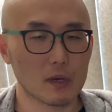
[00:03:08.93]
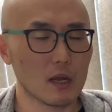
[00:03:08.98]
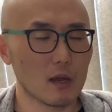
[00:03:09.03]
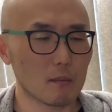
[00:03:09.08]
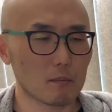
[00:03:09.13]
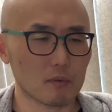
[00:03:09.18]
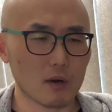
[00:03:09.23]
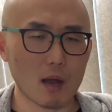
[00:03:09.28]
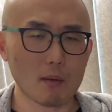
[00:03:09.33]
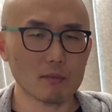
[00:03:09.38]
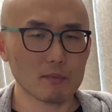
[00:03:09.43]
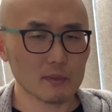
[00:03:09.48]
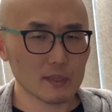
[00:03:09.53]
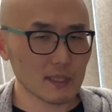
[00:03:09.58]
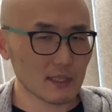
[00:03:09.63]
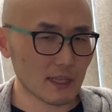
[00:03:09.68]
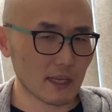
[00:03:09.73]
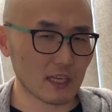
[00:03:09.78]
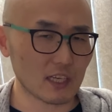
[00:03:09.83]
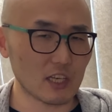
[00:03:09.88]
Probably
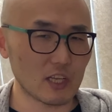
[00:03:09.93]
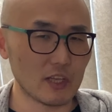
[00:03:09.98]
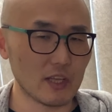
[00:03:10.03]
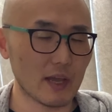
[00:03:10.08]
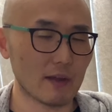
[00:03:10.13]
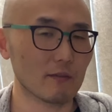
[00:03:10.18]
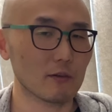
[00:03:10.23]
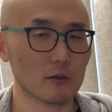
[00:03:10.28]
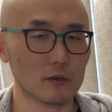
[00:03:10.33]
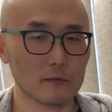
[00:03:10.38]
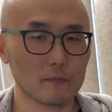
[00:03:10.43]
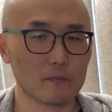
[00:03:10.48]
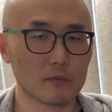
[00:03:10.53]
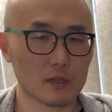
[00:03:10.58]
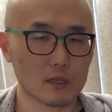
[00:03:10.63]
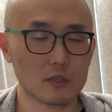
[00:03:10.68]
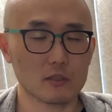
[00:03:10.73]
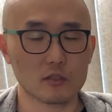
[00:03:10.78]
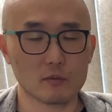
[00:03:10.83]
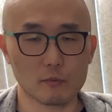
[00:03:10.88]
like never,
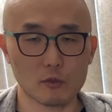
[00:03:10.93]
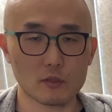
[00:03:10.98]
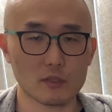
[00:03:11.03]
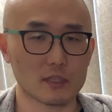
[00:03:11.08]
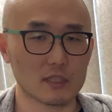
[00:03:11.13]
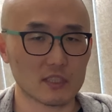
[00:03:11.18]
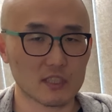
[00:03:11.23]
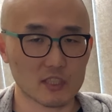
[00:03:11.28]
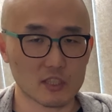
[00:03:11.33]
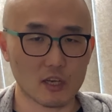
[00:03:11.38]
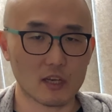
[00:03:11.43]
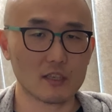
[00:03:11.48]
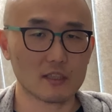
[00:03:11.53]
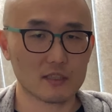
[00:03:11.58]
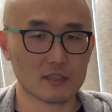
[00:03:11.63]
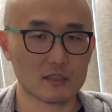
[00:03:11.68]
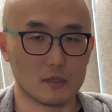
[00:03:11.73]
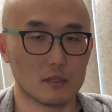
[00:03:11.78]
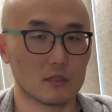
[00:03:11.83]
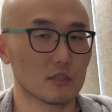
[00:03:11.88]
because her music
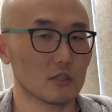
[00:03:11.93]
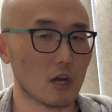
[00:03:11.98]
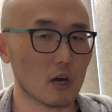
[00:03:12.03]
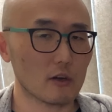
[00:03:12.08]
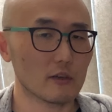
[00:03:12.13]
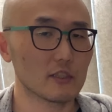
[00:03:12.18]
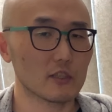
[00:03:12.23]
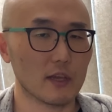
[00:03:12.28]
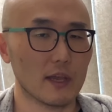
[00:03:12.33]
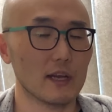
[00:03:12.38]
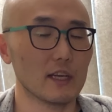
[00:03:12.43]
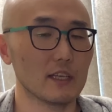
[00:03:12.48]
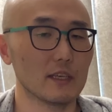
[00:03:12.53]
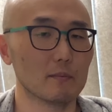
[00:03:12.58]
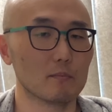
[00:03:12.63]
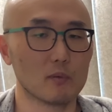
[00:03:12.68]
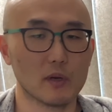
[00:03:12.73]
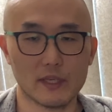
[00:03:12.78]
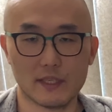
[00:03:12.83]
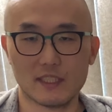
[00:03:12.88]
sucks. Sorry to any
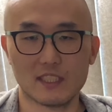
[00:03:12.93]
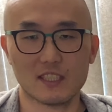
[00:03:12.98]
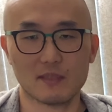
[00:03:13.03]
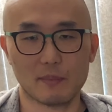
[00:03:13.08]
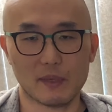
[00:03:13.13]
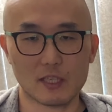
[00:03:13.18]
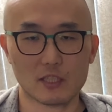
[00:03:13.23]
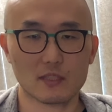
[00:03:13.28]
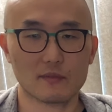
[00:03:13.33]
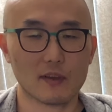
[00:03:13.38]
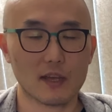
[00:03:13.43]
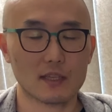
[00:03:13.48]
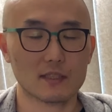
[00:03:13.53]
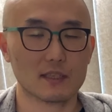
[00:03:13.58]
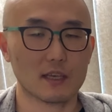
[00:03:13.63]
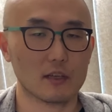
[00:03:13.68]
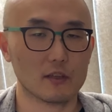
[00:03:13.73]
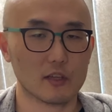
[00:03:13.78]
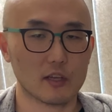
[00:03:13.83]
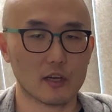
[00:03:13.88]
Britney Spears fans
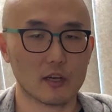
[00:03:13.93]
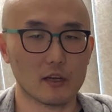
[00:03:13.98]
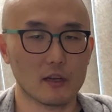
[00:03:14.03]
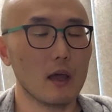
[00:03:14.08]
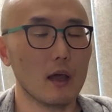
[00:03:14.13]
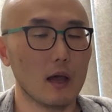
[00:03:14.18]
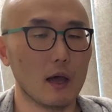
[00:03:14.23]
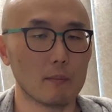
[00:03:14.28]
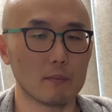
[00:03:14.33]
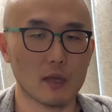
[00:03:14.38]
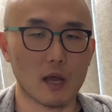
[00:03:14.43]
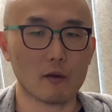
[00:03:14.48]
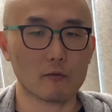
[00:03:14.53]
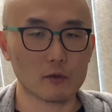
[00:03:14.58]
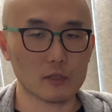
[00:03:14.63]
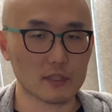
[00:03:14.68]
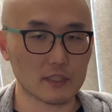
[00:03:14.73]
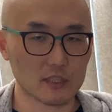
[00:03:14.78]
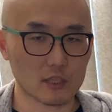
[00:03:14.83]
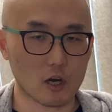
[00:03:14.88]
out there. I'm not
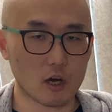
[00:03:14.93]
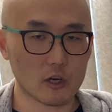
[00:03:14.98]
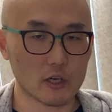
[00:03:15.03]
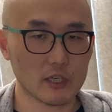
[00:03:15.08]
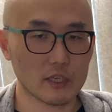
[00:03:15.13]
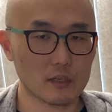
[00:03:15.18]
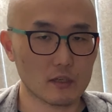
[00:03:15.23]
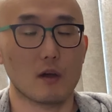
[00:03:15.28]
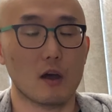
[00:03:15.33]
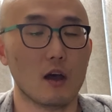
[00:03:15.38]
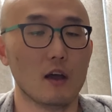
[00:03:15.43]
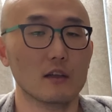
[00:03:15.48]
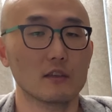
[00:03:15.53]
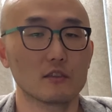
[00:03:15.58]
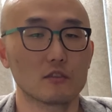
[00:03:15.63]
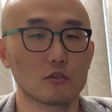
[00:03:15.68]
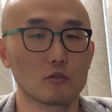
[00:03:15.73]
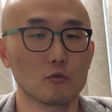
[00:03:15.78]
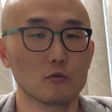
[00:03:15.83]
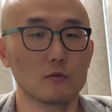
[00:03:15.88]
really sorry. On
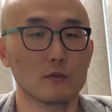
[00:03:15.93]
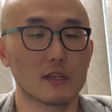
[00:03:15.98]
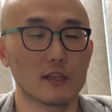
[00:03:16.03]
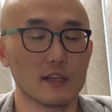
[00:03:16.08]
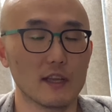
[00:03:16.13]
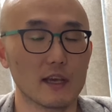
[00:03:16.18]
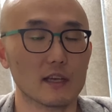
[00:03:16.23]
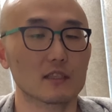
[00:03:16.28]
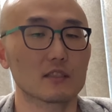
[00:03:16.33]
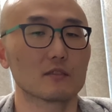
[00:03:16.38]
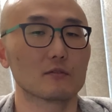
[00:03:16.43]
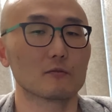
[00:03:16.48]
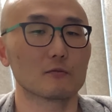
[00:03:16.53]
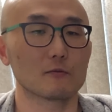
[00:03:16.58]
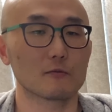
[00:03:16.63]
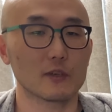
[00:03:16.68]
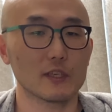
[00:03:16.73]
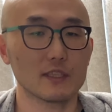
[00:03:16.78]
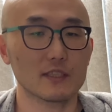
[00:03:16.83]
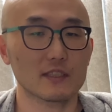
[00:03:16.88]
to the next
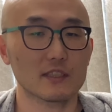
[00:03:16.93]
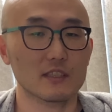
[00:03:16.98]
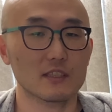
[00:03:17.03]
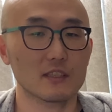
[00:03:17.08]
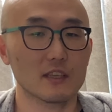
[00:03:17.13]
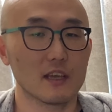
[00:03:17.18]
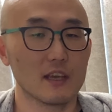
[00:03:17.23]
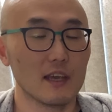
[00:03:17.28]
reason.